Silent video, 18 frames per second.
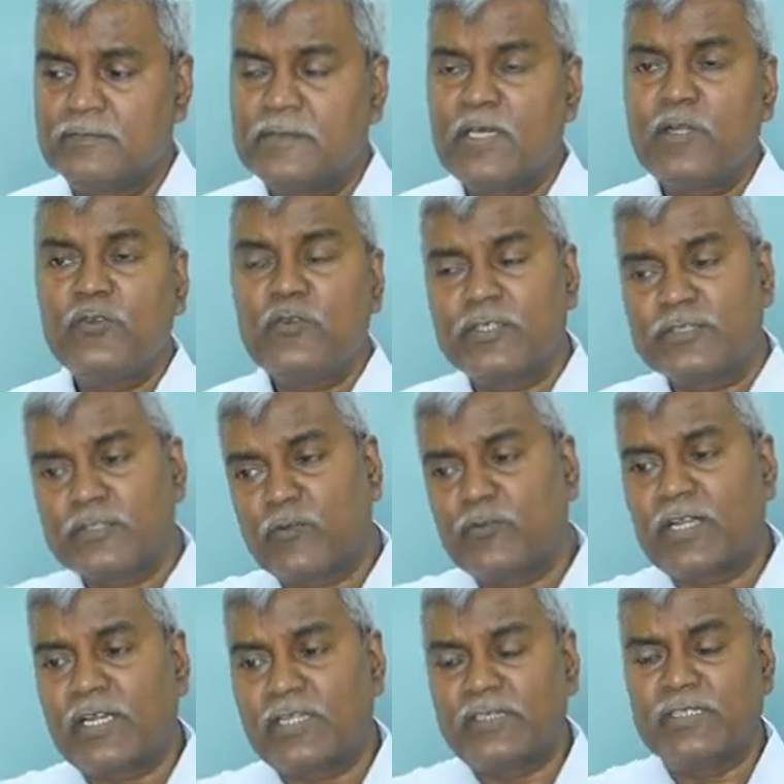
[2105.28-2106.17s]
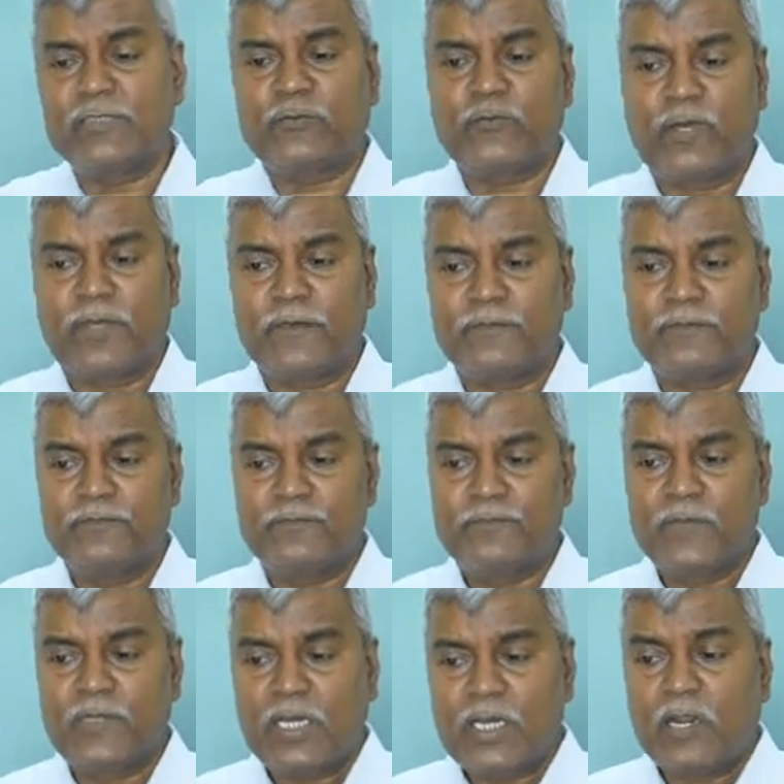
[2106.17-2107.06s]
And we also look at this one.
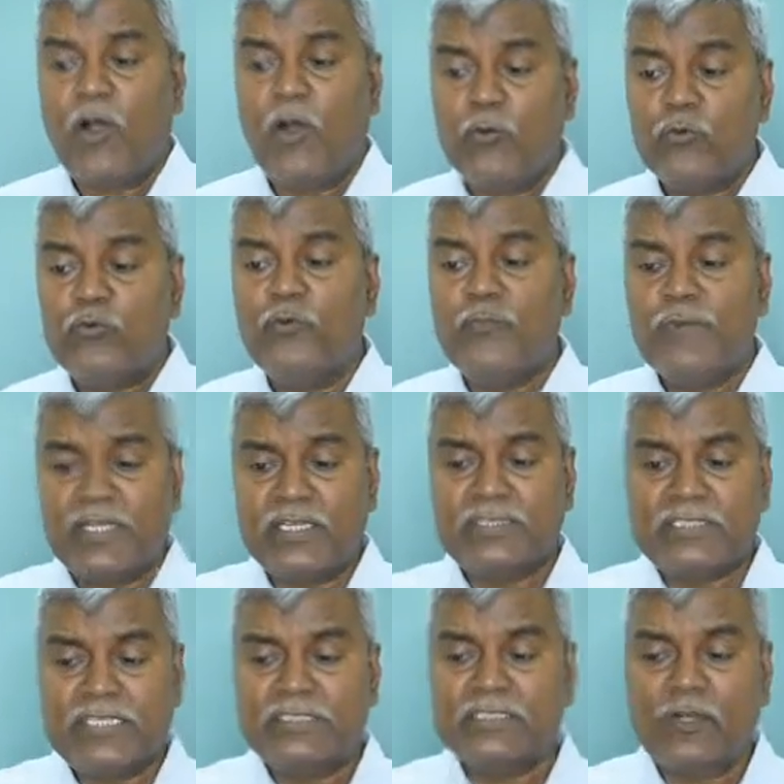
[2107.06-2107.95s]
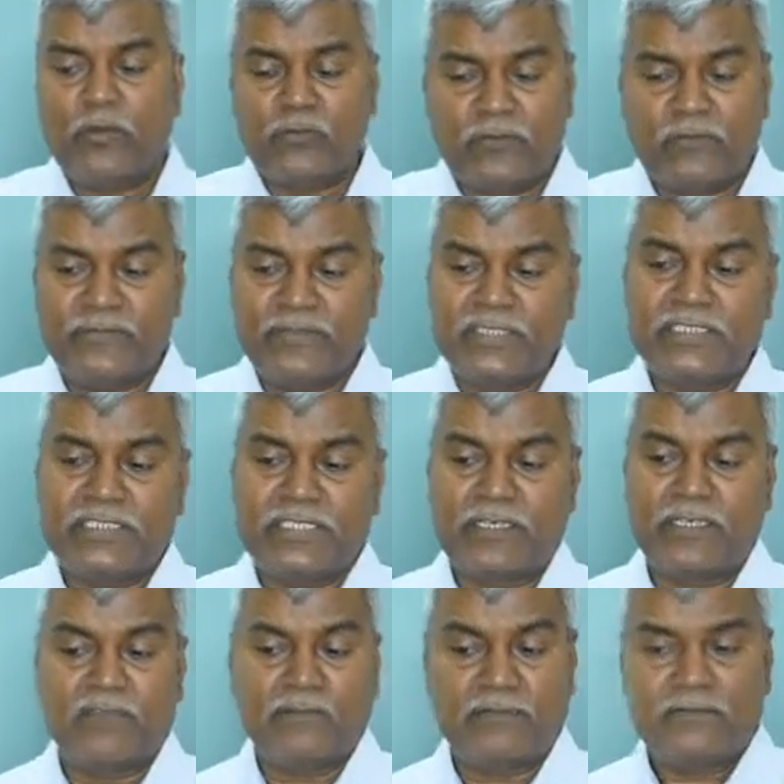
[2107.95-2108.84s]
Now how do we make a sense out of this
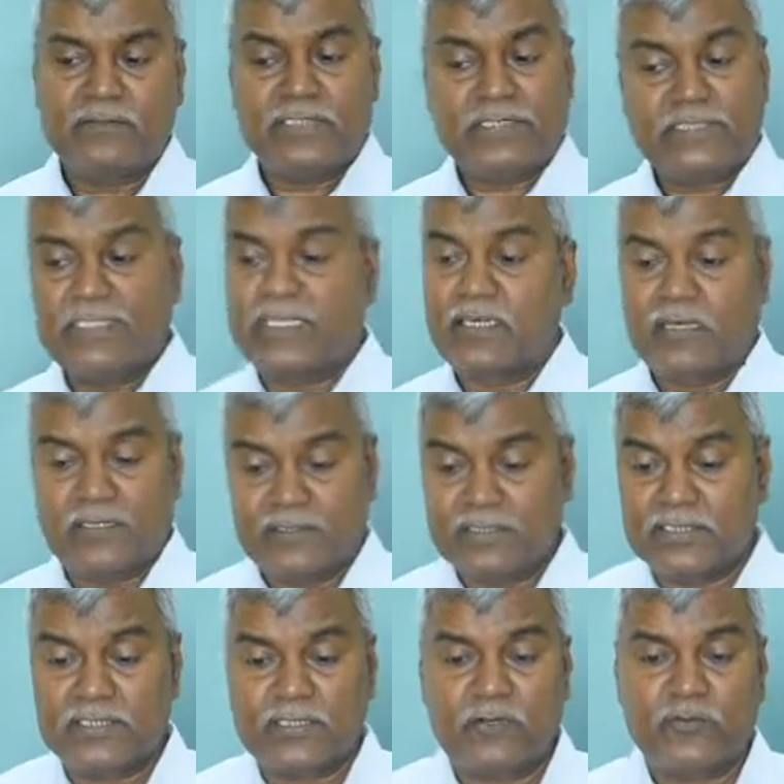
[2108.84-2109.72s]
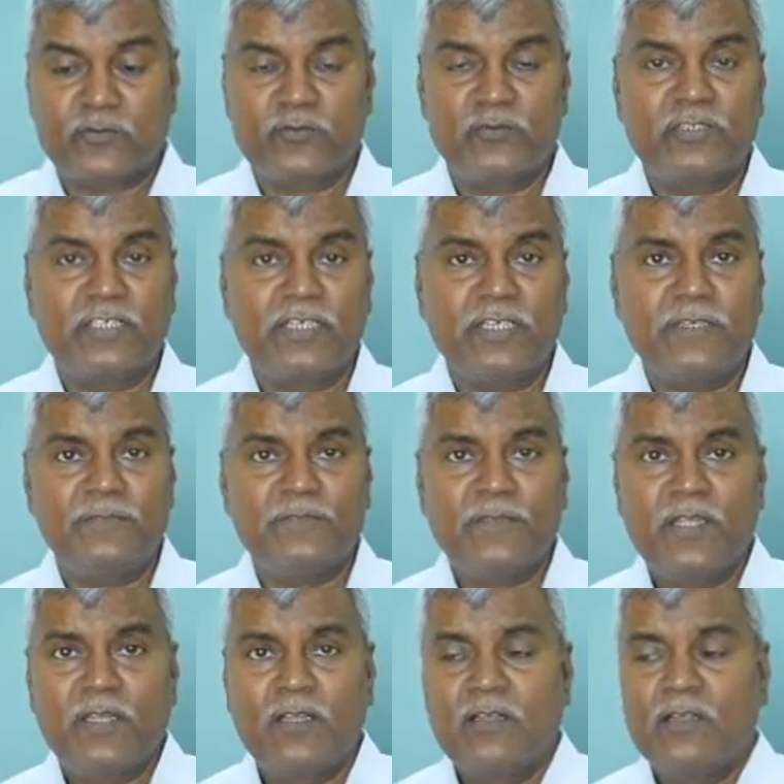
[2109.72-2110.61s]
data? This is data, this is crowdsourced data.
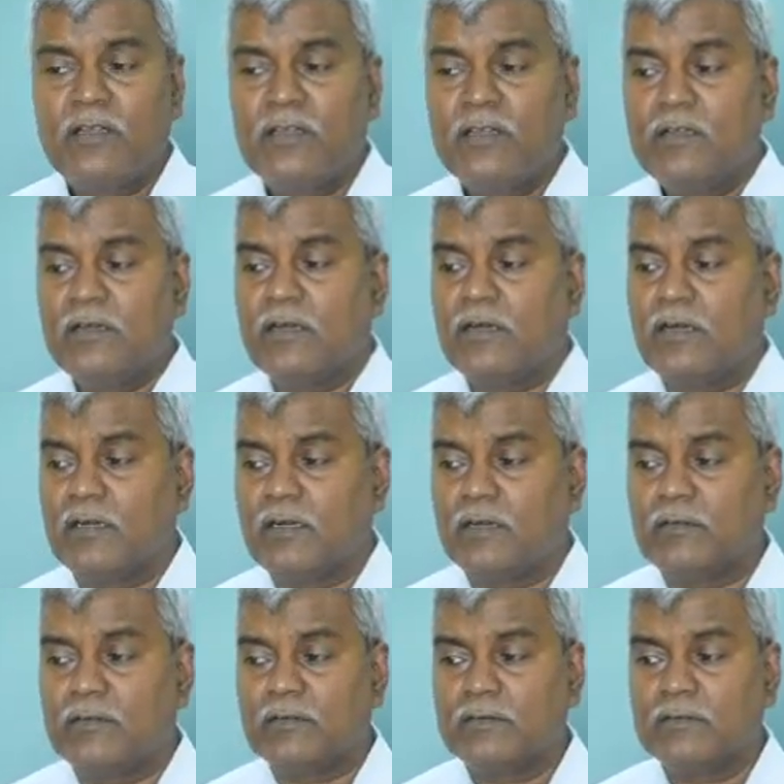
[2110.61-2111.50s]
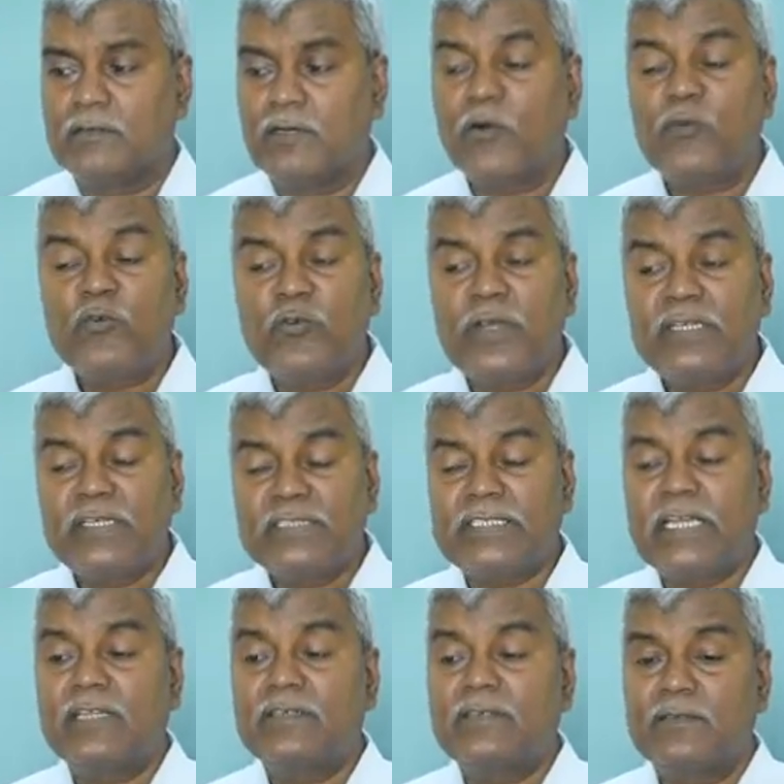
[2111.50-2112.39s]
How do I
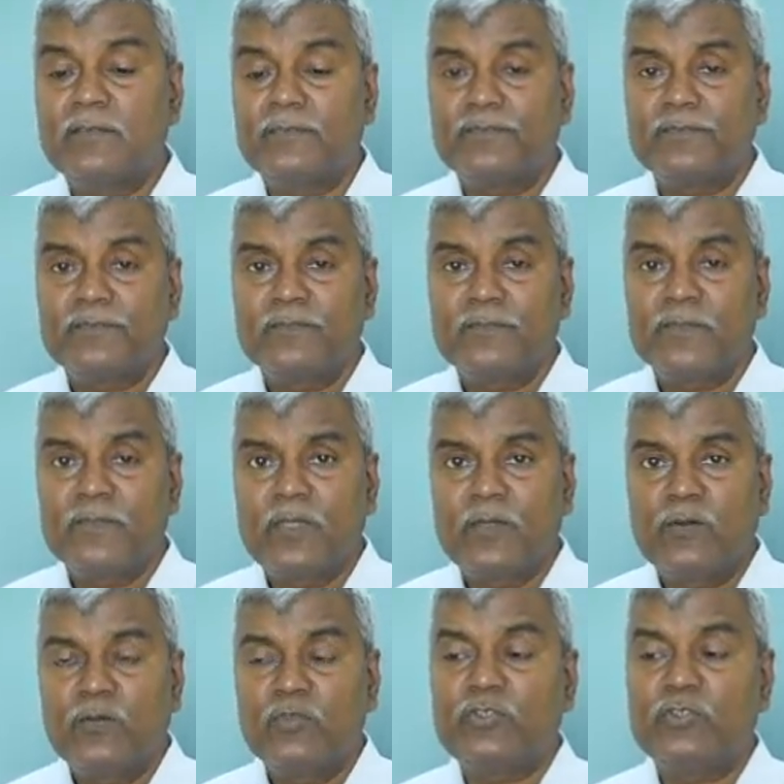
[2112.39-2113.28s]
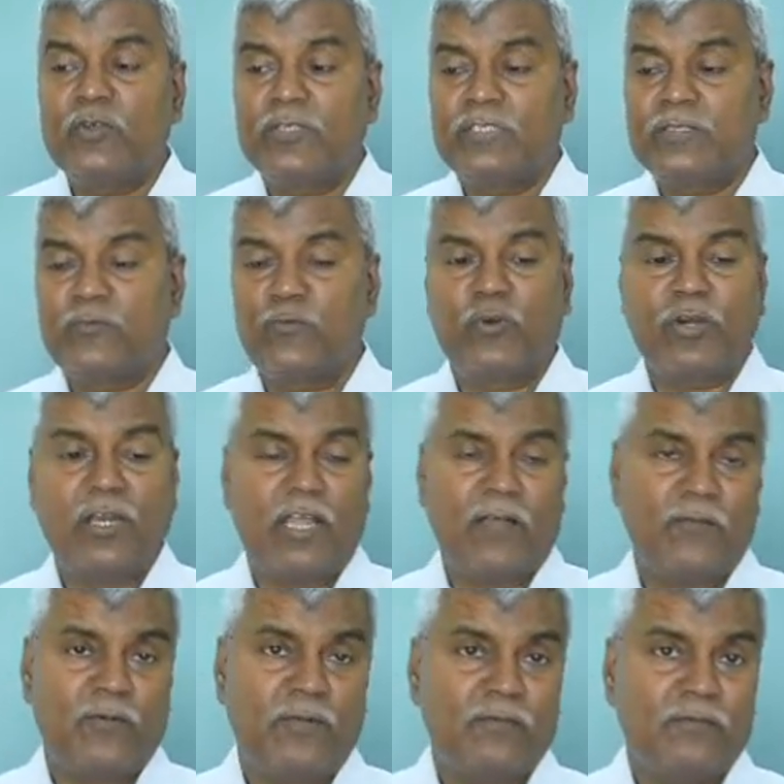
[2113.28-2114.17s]
decide which one is more
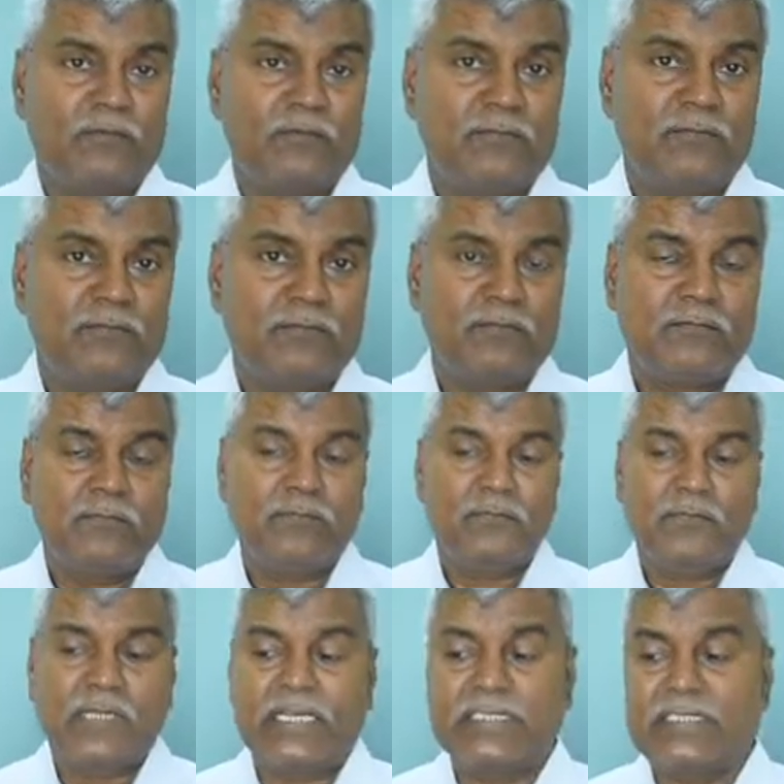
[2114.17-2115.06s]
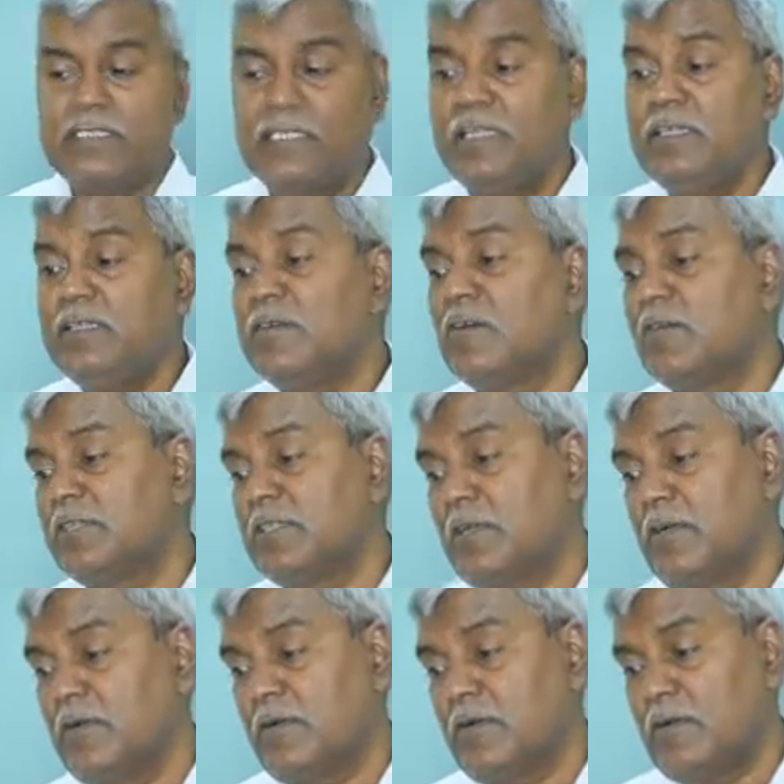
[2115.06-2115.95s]
reliable? ITI or
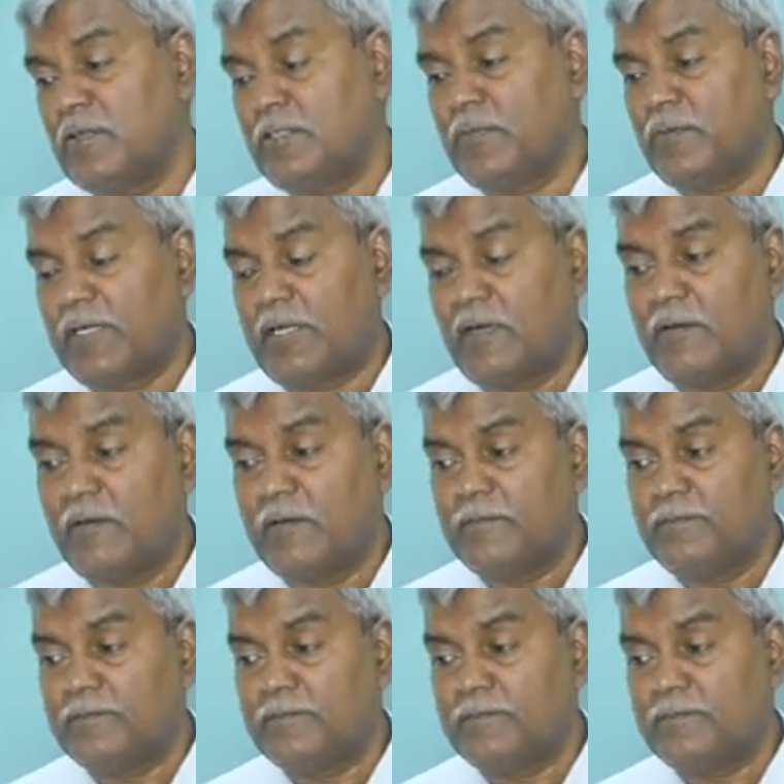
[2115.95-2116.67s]
the Beetle?